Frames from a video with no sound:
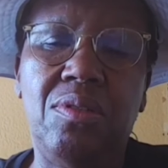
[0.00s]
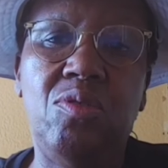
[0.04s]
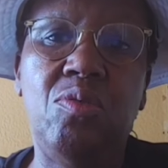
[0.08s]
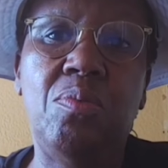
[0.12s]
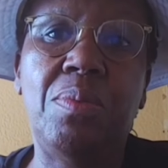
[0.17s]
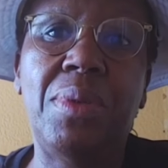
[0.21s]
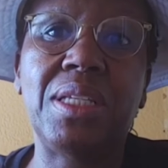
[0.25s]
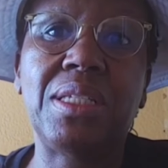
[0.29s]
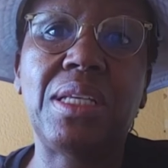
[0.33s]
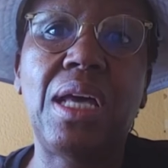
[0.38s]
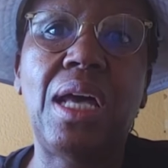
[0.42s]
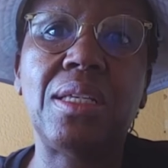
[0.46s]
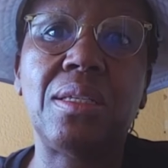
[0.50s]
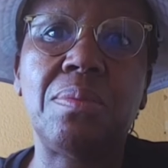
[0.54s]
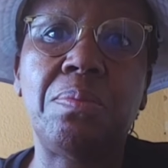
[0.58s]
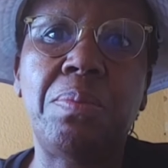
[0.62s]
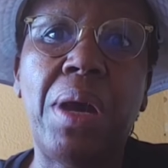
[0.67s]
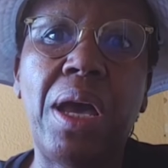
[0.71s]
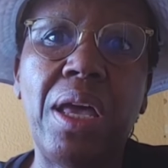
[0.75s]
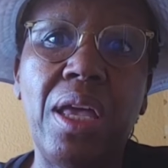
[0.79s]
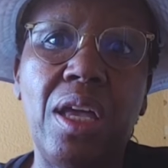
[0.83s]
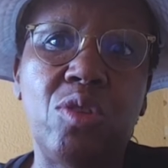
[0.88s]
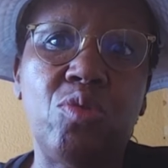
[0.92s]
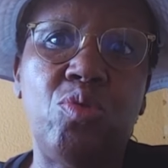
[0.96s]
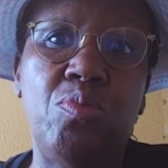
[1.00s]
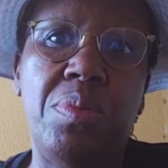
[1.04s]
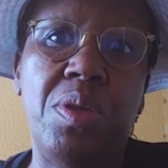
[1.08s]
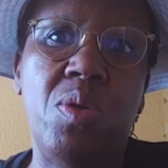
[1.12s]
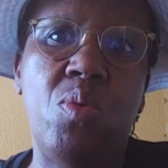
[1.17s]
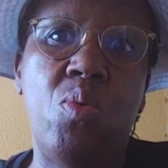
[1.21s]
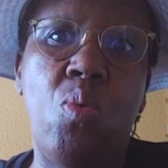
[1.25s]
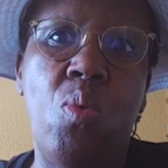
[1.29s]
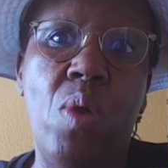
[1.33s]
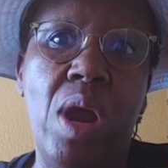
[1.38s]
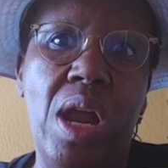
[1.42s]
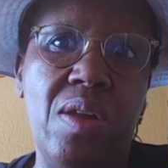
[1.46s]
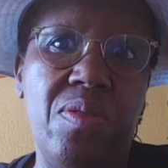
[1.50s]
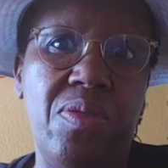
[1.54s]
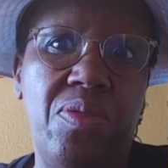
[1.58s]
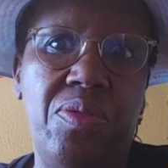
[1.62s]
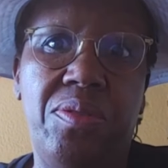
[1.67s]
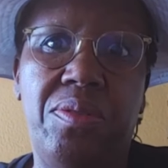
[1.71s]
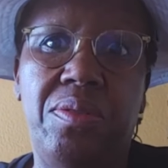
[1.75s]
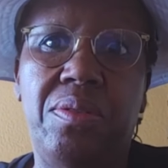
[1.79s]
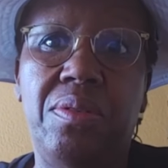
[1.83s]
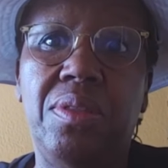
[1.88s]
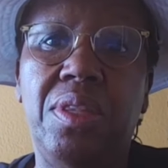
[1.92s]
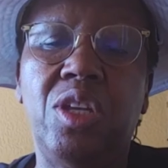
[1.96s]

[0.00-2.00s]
Must aspire to be wealthy.